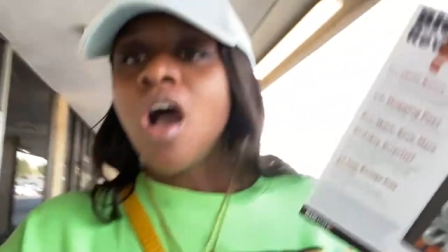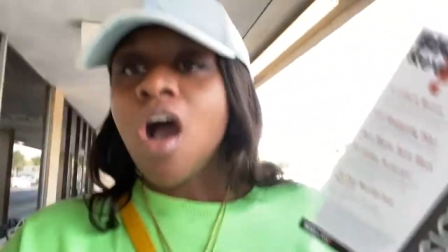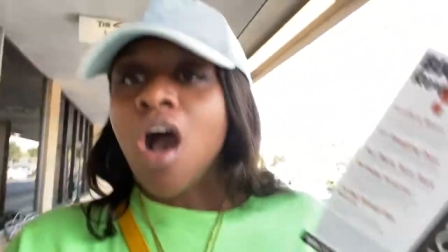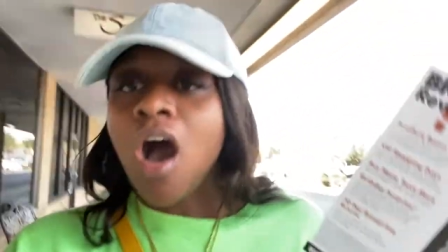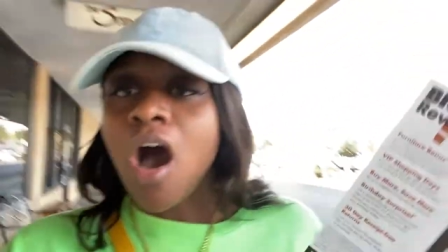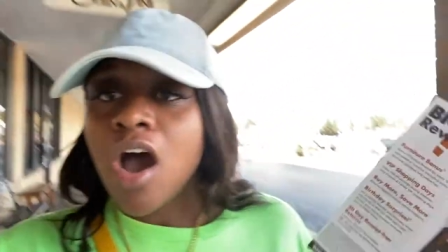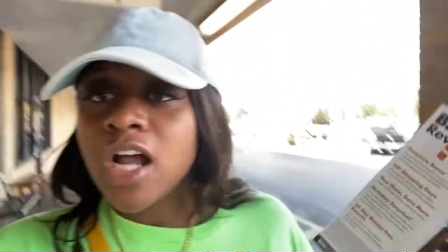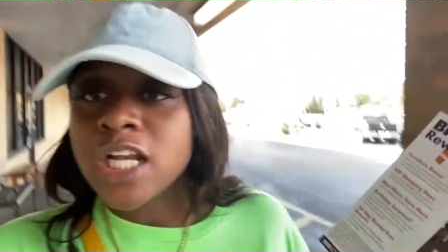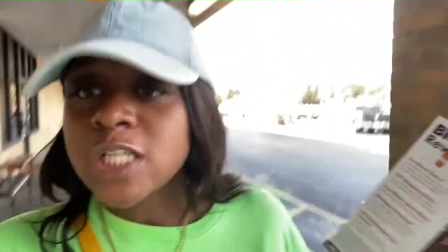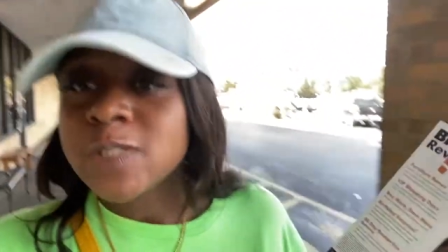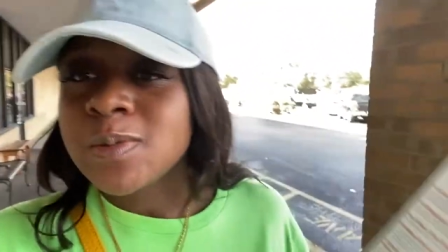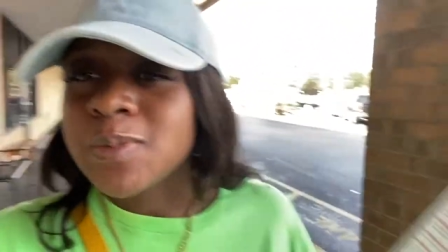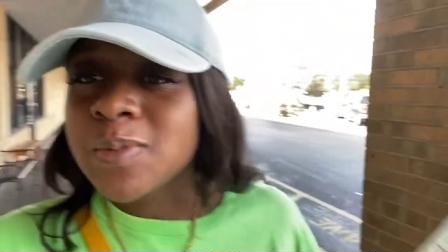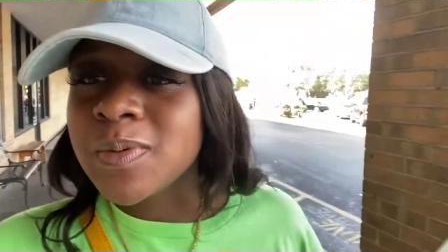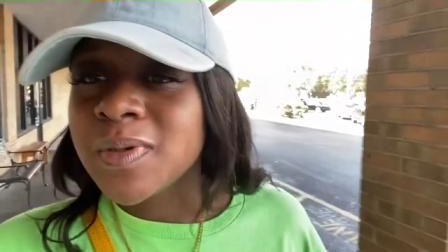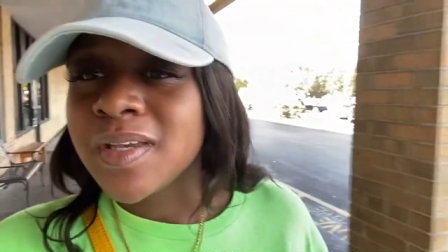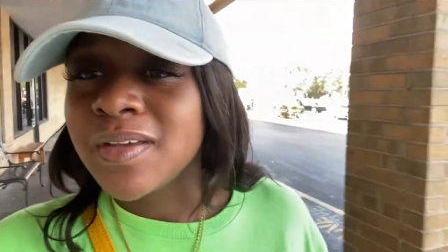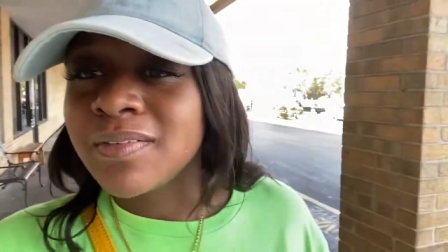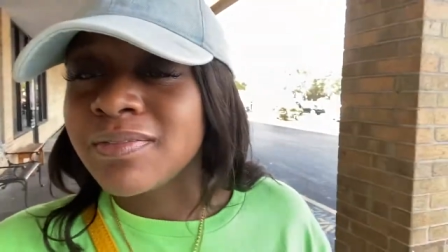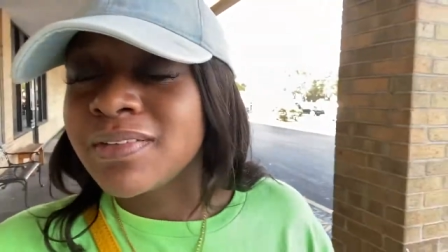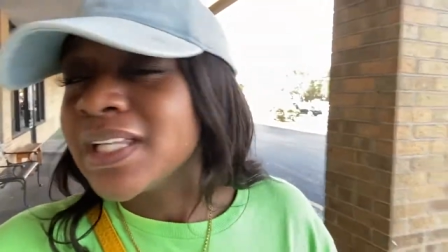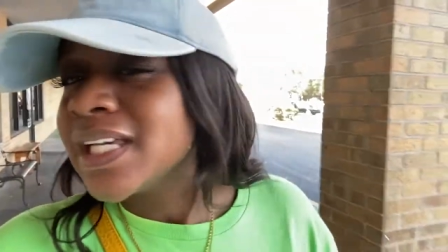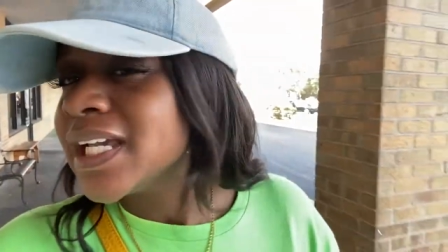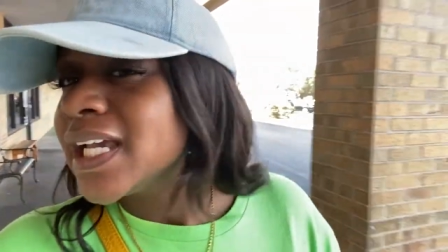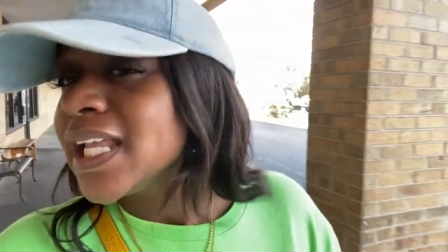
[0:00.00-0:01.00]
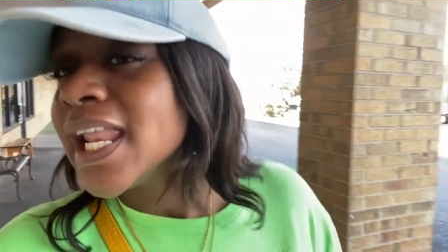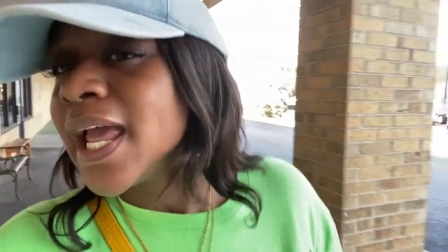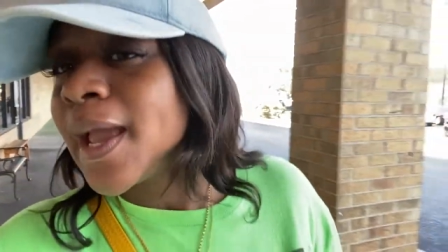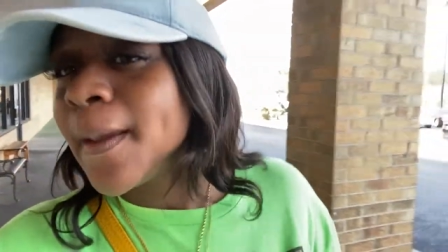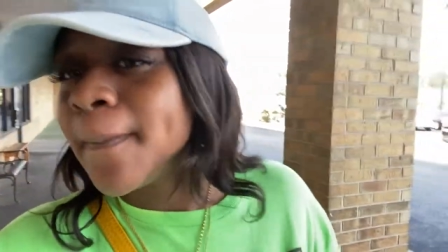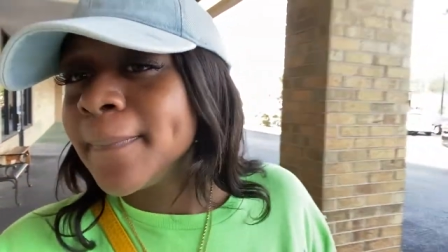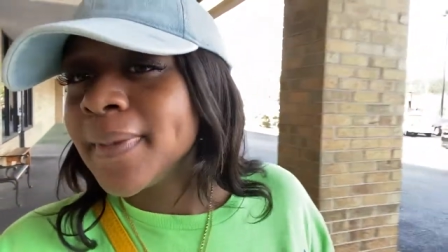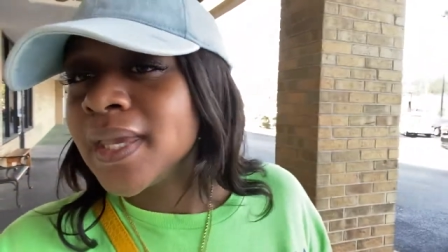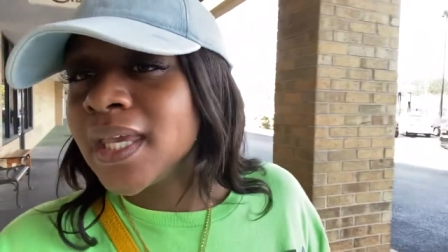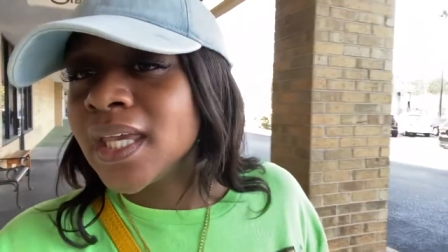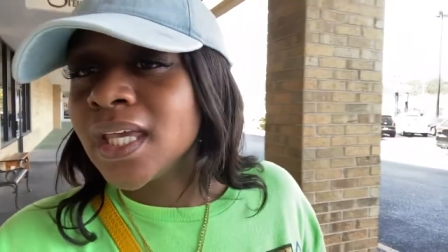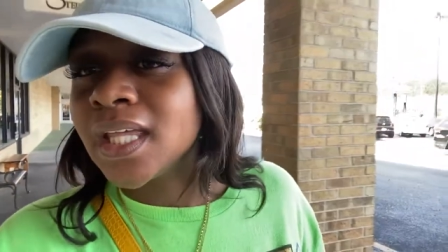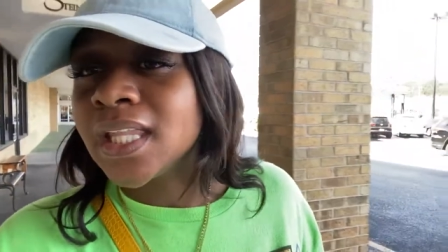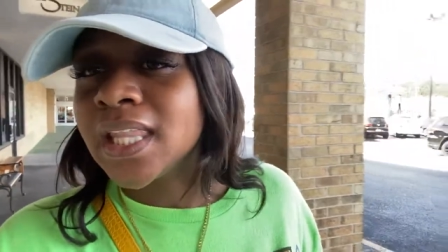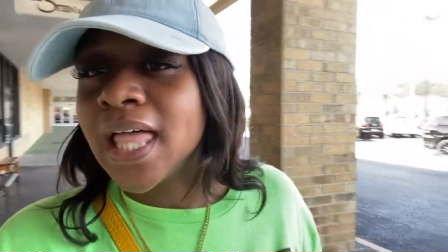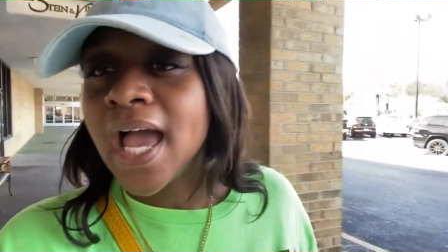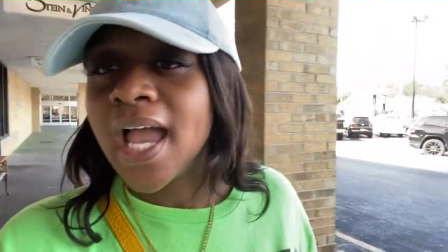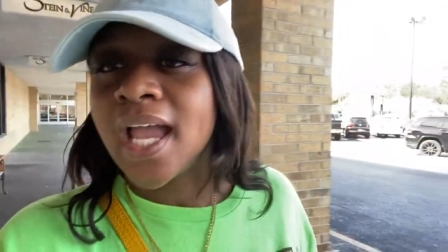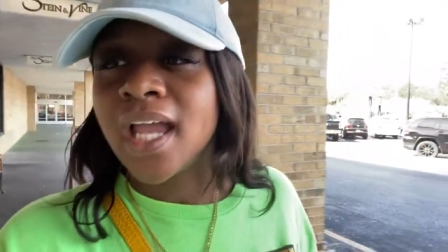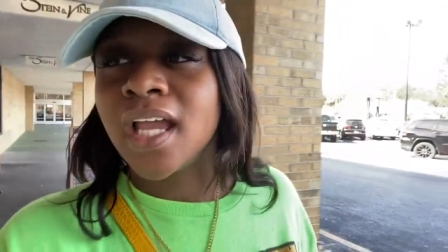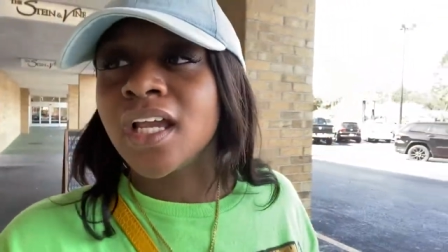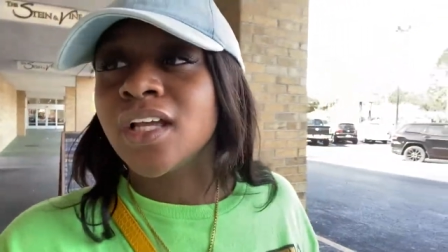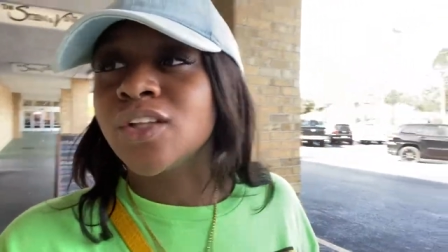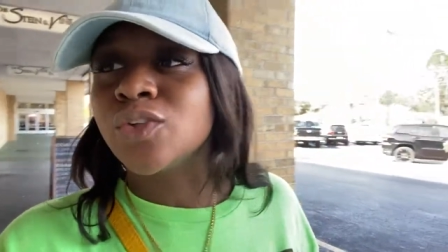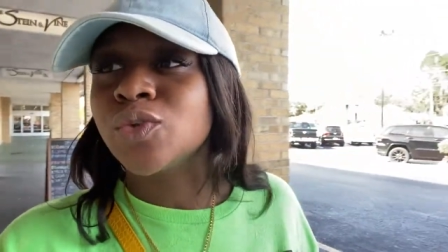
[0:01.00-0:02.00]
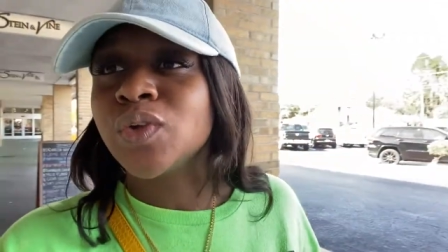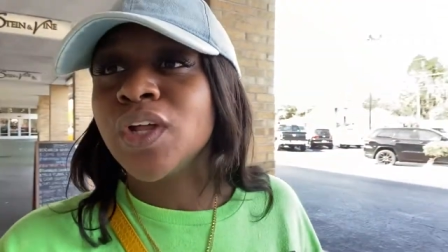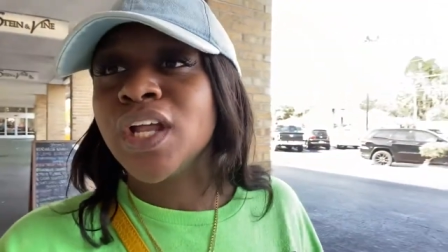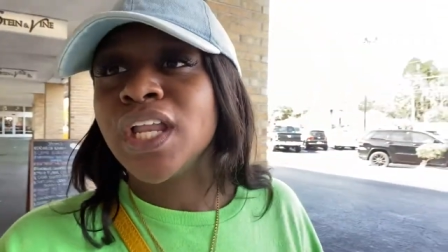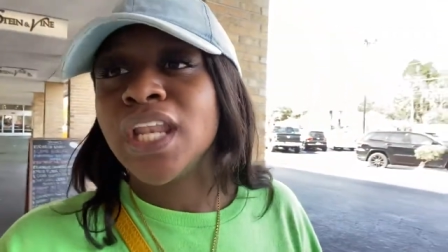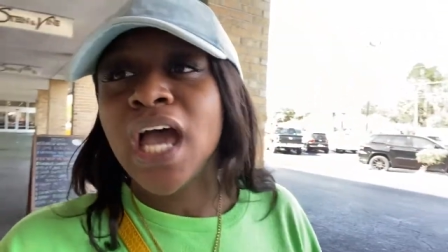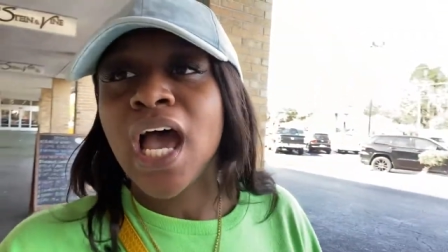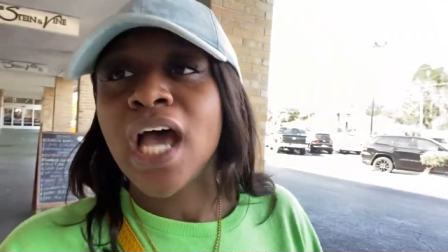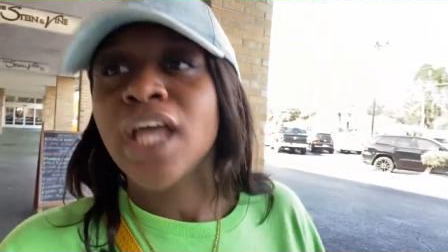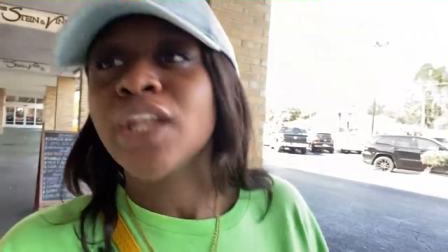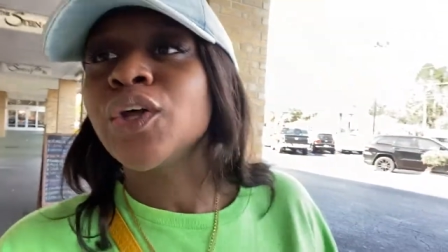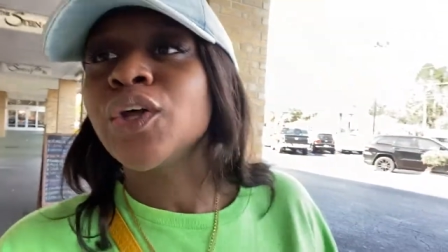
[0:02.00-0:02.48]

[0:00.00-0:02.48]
All these people keep looking at me like, do they not